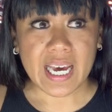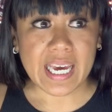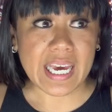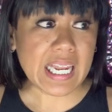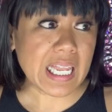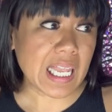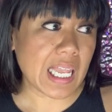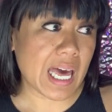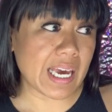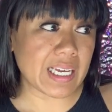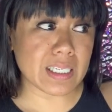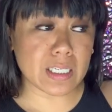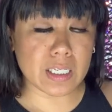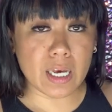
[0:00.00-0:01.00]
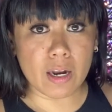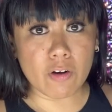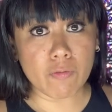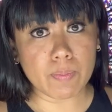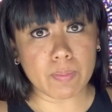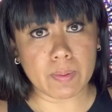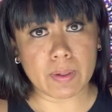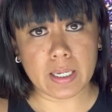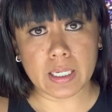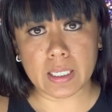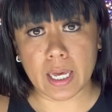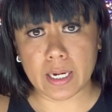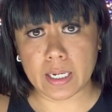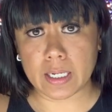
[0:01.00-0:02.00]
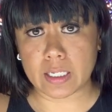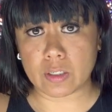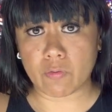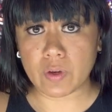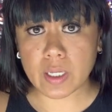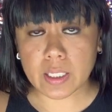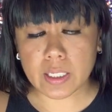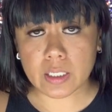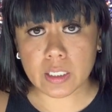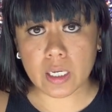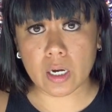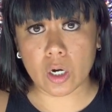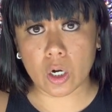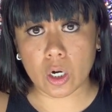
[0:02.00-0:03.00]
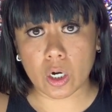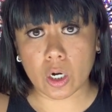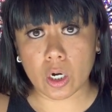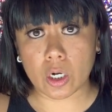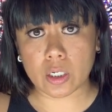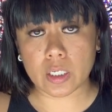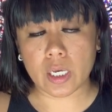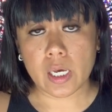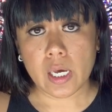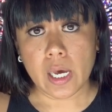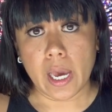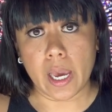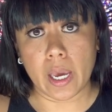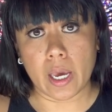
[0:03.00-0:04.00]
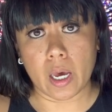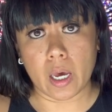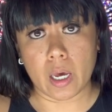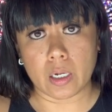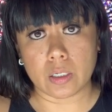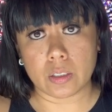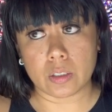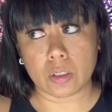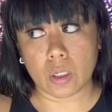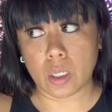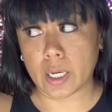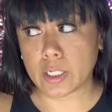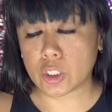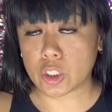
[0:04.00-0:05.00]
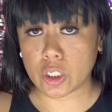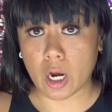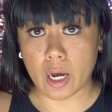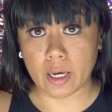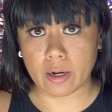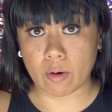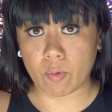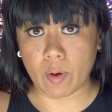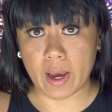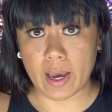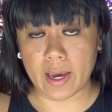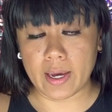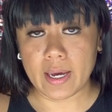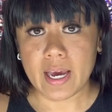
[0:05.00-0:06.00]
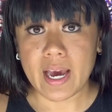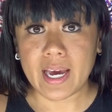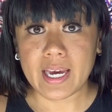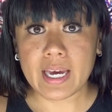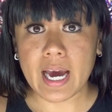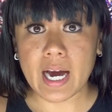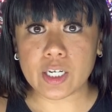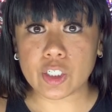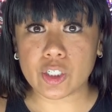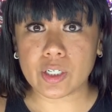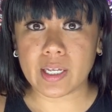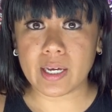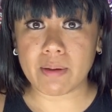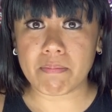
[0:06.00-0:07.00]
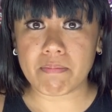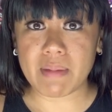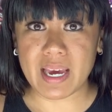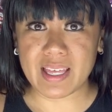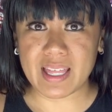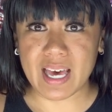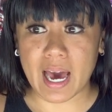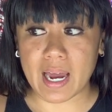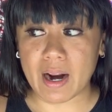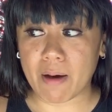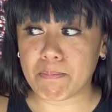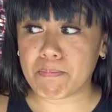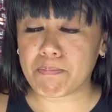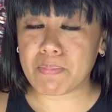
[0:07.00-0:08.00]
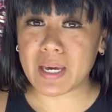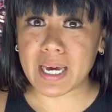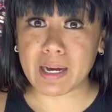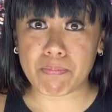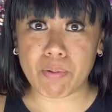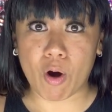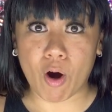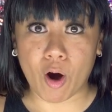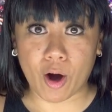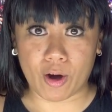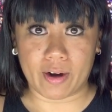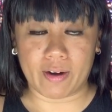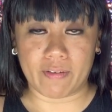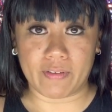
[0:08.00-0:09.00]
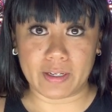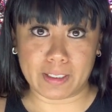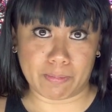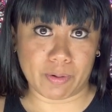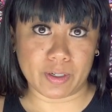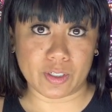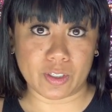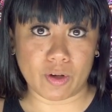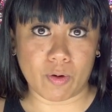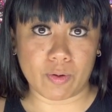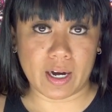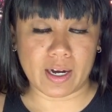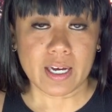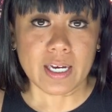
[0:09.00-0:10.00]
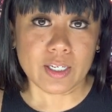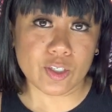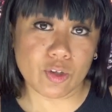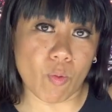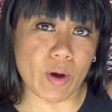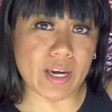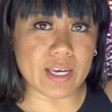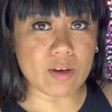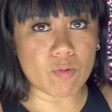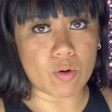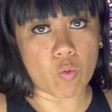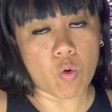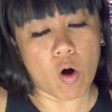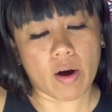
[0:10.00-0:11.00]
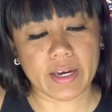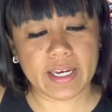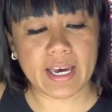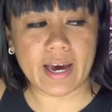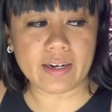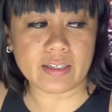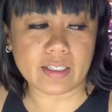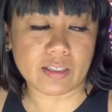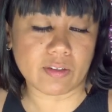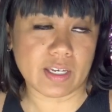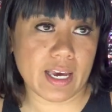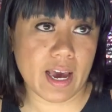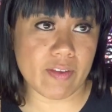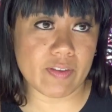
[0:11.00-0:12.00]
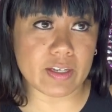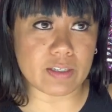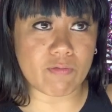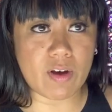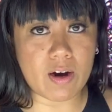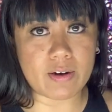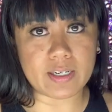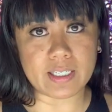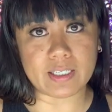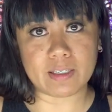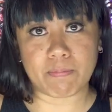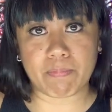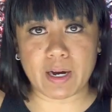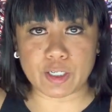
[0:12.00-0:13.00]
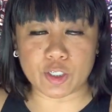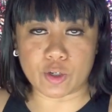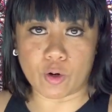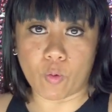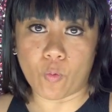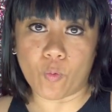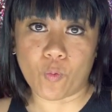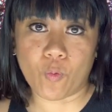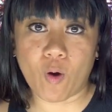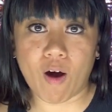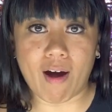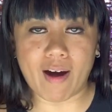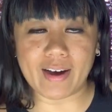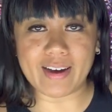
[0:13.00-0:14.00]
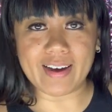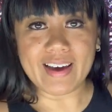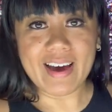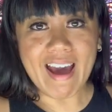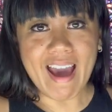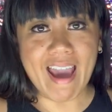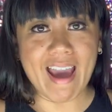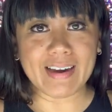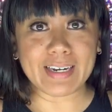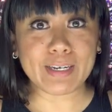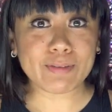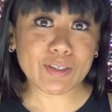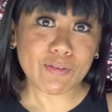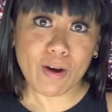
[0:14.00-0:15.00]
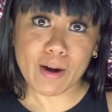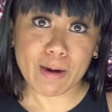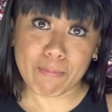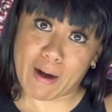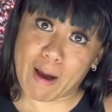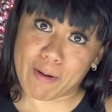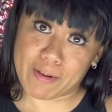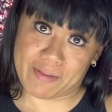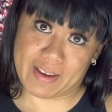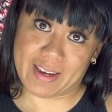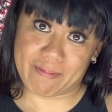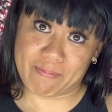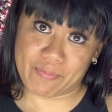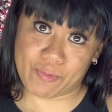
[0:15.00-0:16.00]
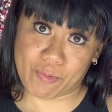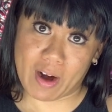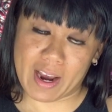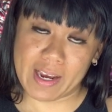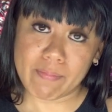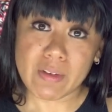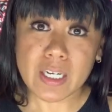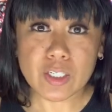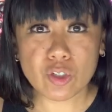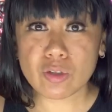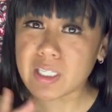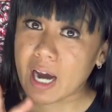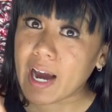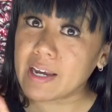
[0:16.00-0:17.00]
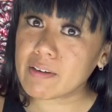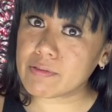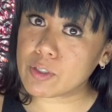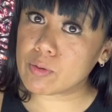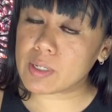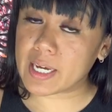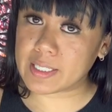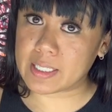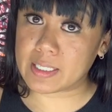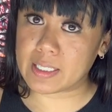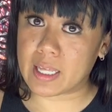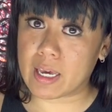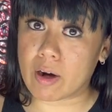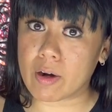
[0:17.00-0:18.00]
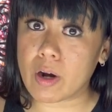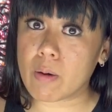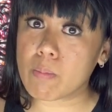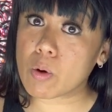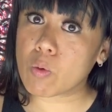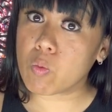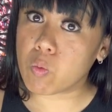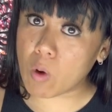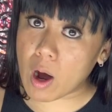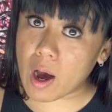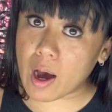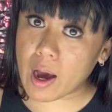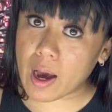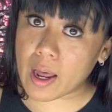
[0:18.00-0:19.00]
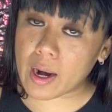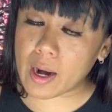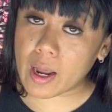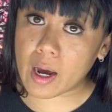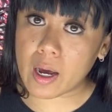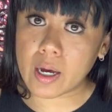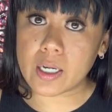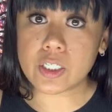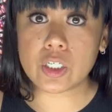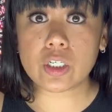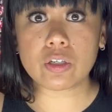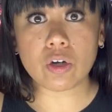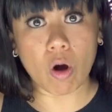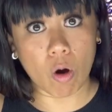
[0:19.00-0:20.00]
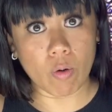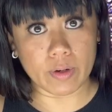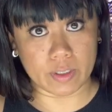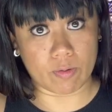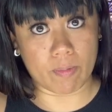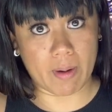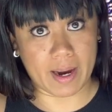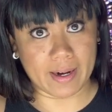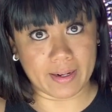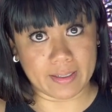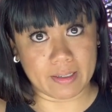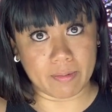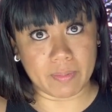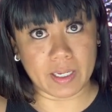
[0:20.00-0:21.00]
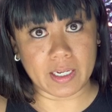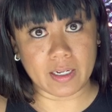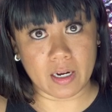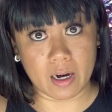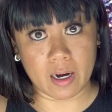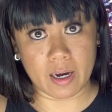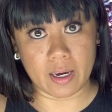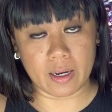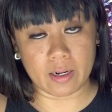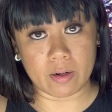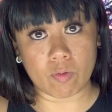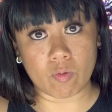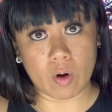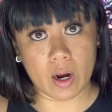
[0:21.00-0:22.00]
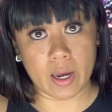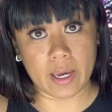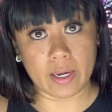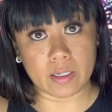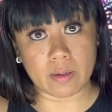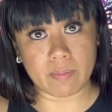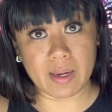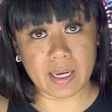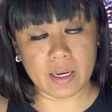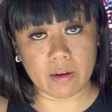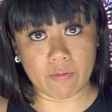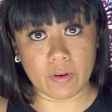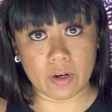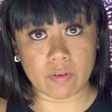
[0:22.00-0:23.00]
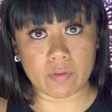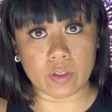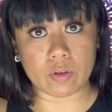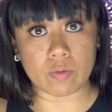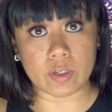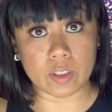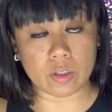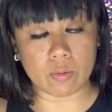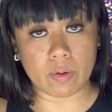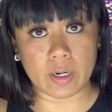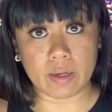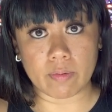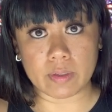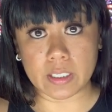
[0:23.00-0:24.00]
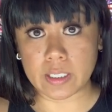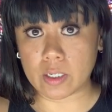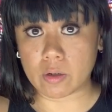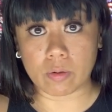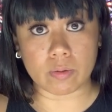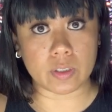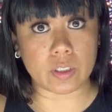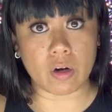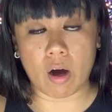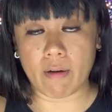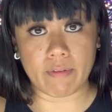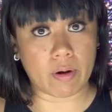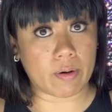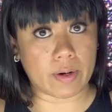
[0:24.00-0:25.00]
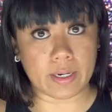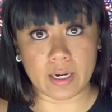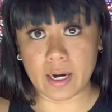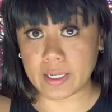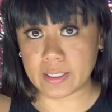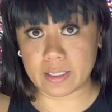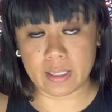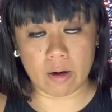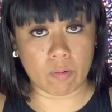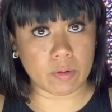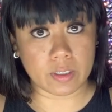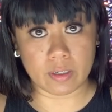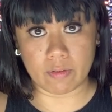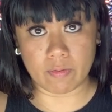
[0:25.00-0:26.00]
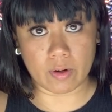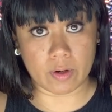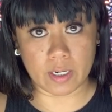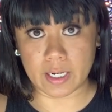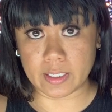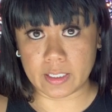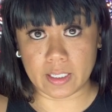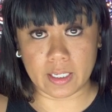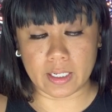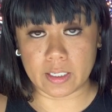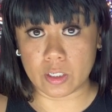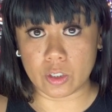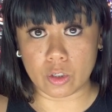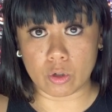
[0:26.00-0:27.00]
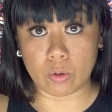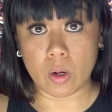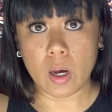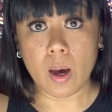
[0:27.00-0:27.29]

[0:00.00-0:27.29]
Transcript: he let, instead of letting his feelings get hurt and like shying away, he actually made that a big part of his persona. So when he would walk, he had his, he had this very special walk and he was very proud of it right? So it's kind of two lessons there. Number one, just to always remind us to be kind, right? Making fun of little Richard when he was little was not very nice. That wasn't a very nice thing to do.